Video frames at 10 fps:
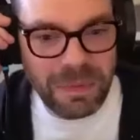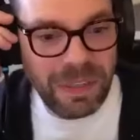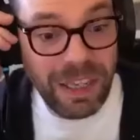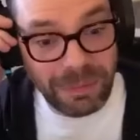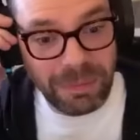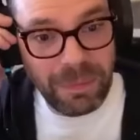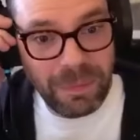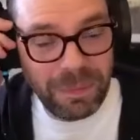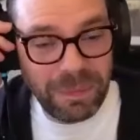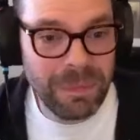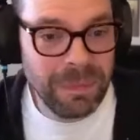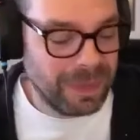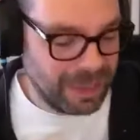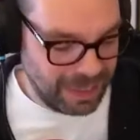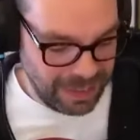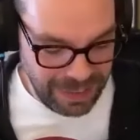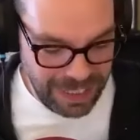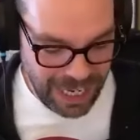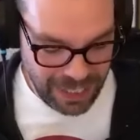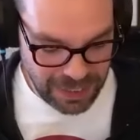no, because we're grown up. Yes.